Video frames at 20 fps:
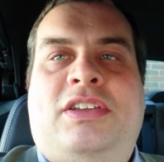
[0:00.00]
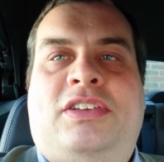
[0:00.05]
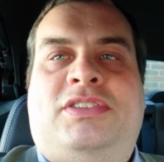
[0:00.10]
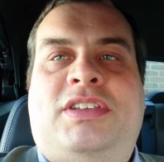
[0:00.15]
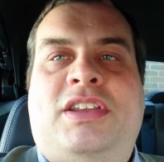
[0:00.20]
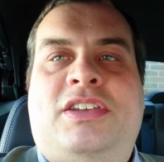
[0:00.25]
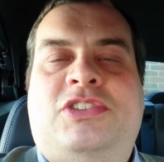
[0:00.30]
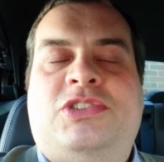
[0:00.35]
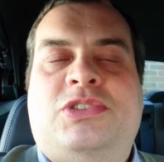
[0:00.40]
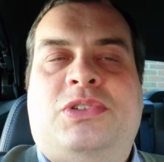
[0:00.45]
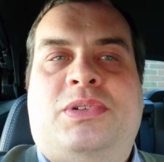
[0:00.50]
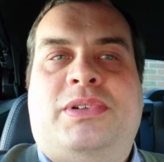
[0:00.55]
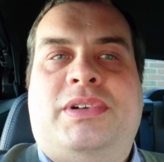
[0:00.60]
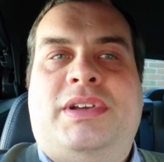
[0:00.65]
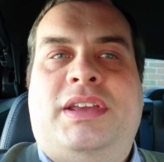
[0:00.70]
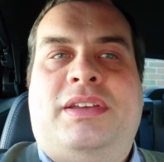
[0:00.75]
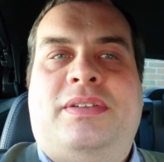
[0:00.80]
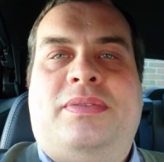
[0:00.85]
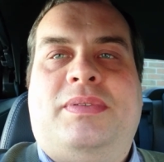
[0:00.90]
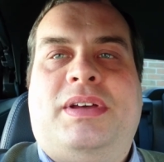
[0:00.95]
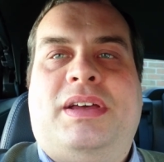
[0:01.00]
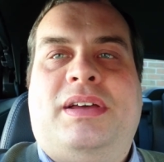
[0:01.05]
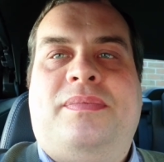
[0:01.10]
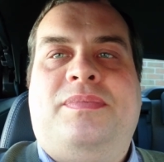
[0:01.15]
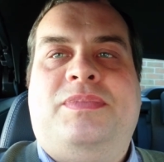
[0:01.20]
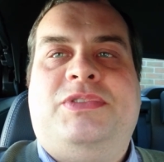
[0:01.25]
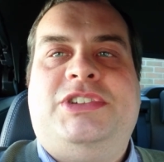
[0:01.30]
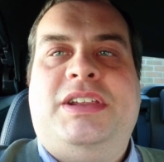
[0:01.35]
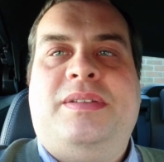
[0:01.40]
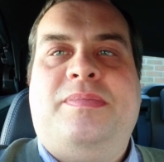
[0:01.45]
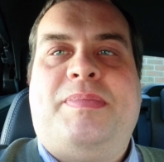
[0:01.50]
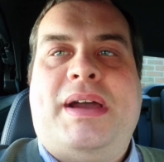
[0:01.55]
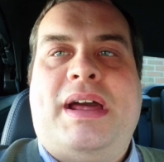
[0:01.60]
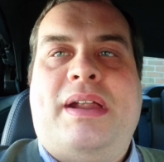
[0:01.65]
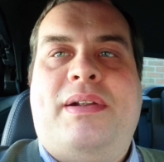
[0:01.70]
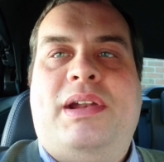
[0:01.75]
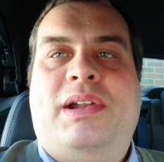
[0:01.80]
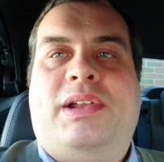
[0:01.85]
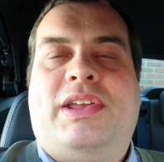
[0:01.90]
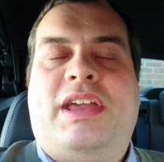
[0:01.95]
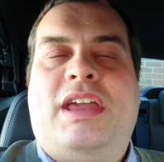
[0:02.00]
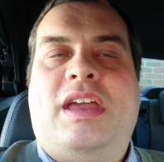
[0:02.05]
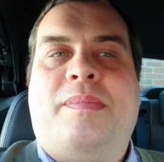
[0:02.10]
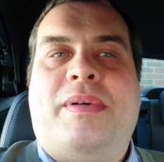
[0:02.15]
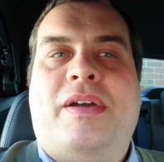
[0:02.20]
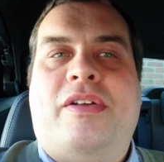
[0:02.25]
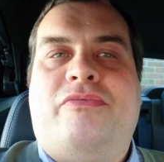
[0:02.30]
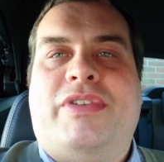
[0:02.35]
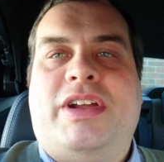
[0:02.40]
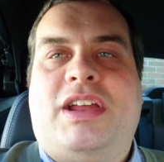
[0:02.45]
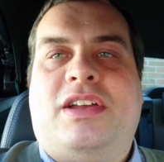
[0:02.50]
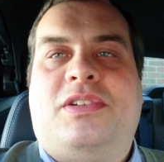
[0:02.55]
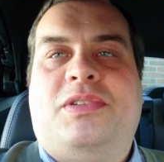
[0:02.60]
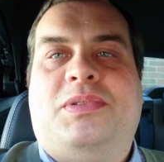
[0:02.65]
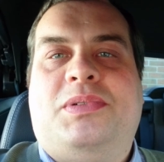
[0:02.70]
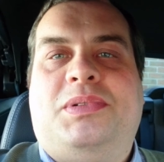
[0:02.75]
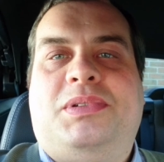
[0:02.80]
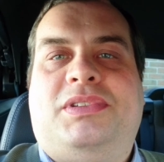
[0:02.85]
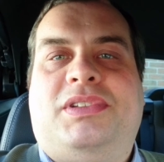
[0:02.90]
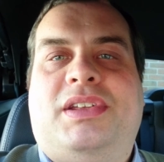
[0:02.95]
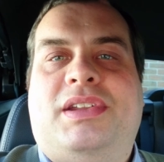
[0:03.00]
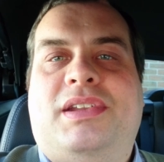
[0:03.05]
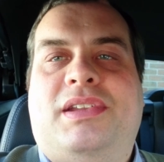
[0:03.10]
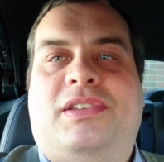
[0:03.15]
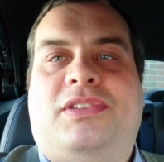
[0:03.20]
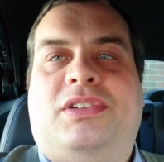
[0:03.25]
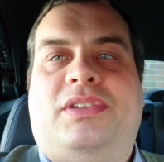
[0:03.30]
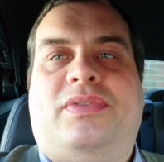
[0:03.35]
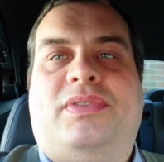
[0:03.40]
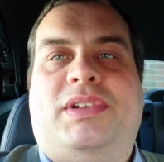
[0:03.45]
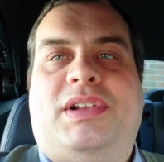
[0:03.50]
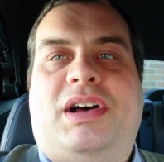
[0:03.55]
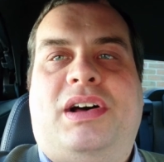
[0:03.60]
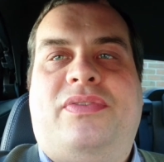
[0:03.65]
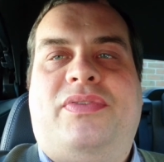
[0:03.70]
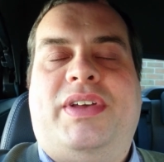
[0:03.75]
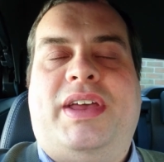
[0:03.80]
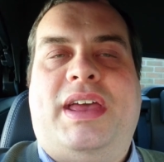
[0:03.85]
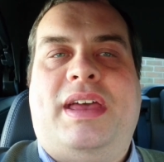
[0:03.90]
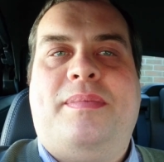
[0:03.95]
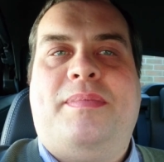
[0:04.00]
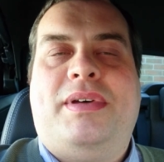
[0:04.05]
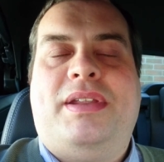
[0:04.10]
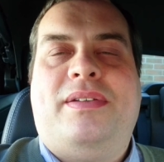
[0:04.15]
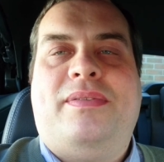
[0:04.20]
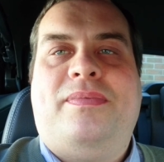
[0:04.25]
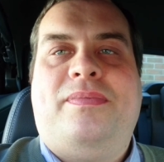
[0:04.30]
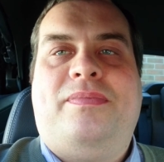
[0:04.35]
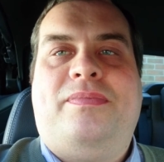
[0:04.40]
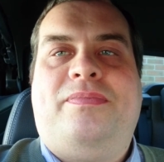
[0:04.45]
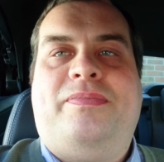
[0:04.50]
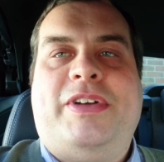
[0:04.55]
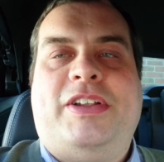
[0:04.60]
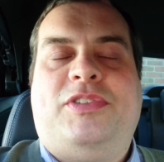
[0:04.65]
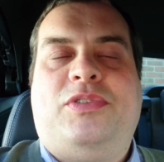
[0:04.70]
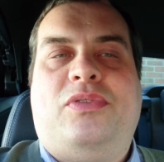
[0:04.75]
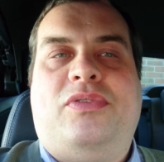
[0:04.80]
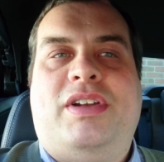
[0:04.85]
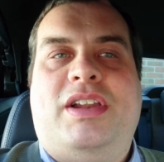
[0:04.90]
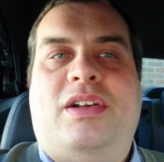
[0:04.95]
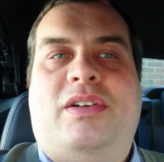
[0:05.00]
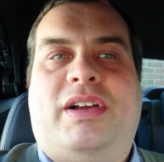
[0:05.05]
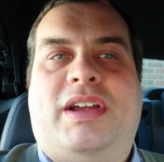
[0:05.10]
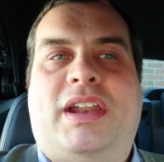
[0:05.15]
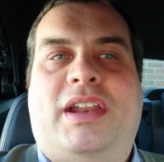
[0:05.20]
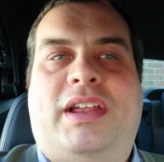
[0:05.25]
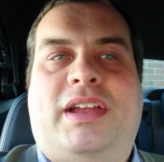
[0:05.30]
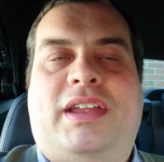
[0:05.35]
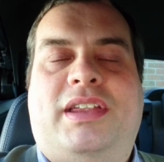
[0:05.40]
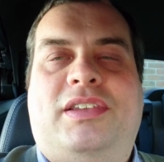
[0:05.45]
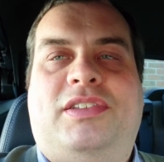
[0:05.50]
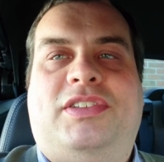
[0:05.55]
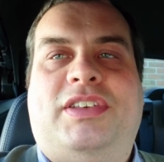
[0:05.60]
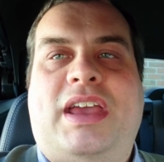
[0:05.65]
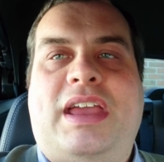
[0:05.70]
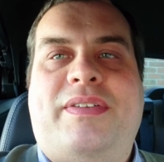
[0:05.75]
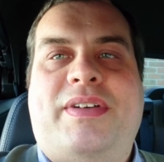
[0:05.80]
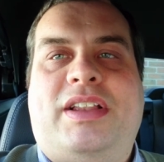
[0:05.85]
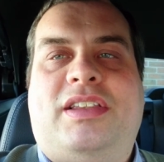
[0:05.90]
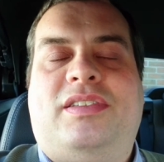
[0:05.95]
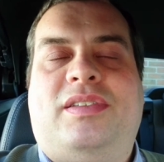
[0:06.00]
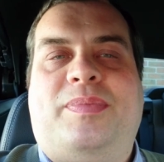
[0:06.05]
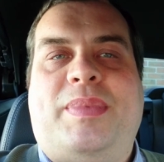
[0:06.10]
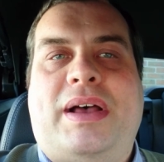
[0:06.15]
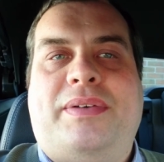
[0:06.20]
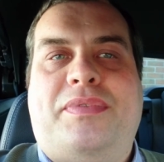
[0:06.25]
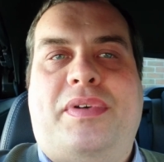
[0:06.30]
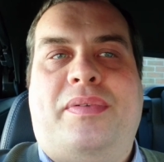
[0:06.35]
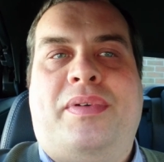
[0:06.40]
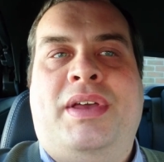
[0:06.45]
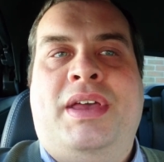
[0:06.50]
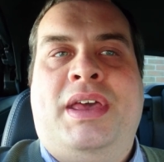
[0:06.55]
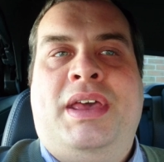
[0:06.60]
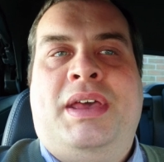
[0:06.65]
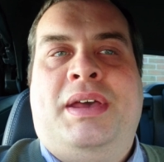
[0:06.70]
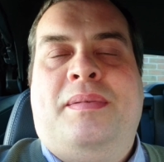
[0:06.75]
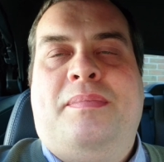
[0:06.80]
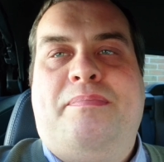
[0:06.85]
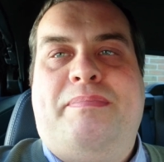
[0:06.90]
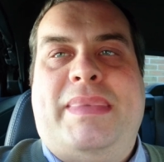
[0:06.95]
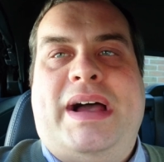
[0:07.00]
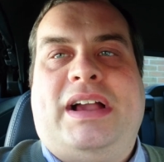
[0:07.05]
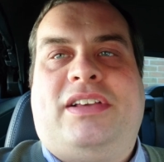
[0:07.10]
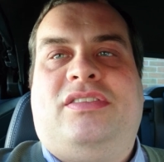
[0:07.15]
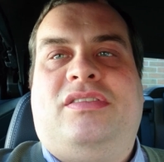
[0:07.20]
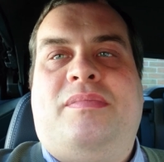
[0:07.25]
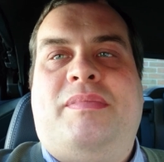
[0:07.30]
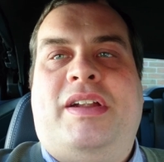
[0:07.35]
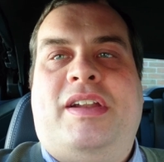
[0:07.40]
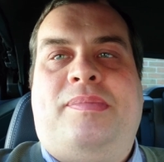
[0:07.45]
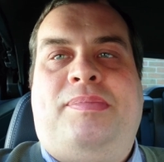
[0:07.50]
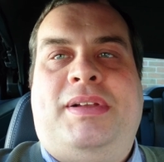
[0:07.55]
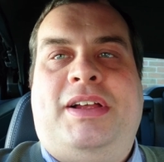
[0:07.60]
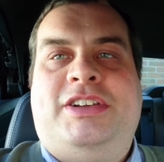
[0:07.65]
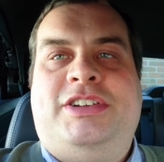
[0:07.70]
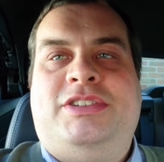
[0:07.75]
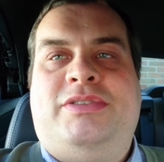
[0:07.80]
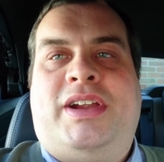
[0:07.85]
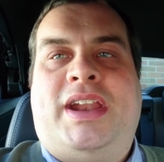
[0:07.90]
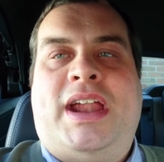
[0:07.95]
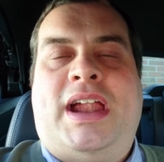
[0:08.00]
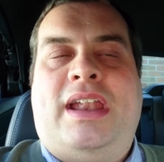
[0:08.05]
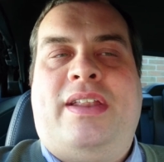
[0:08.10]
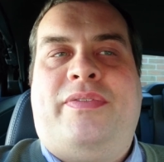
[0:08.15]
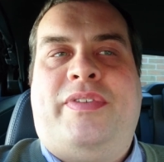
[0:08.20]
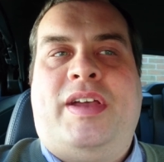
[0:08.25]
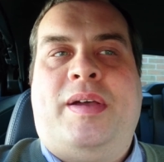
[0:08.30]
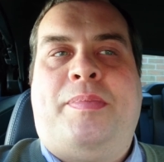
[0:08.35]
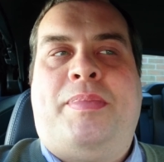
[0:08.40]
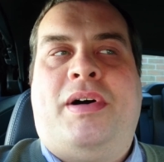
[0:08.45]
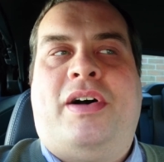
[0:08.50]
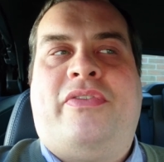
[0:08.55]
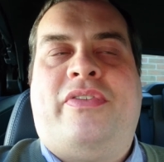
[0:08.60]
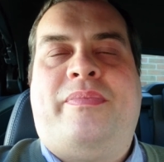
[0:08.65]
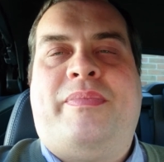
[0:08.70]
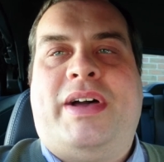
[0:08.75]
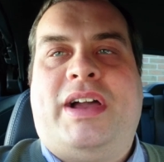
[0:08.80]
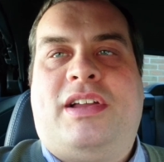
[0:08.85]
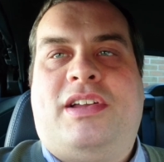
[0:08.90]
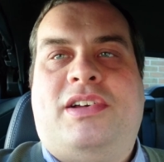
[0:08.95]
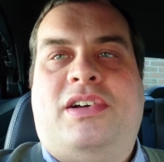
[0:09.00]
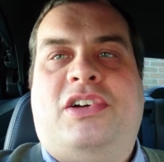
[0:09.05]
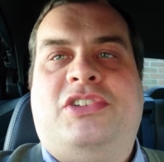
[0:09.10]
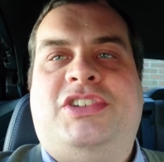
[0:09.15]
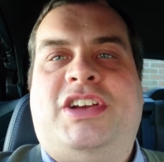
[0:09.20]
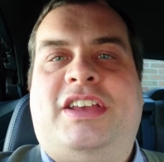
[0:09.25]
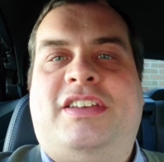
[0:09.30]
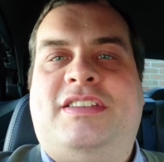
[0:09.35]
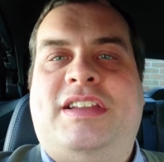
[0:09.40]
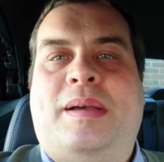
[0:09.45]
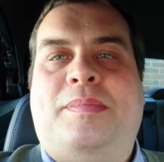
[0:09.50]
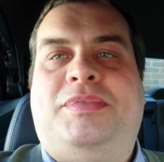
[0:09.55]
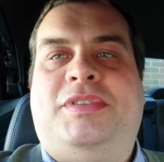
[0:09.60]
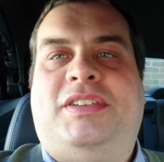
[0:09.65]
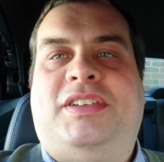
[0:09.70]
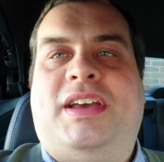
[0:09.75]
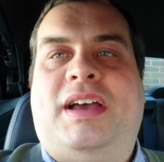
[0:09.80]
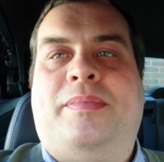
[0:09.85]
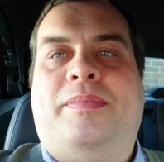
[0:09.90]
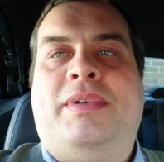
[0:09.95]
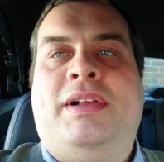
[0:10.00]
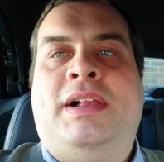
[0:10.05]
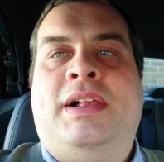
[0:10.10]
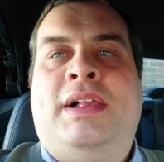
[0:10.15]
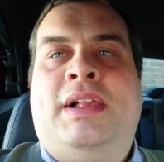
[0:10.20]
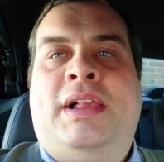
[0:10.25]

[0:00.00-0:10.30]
Just enjoy um, Gene Barry looking a bit wrinkled and sort of laugh at him, and that's all really I can, I can say. That's about the maximum amount of pleasure you'll get out of it, apart from that car chase in Amsterdam.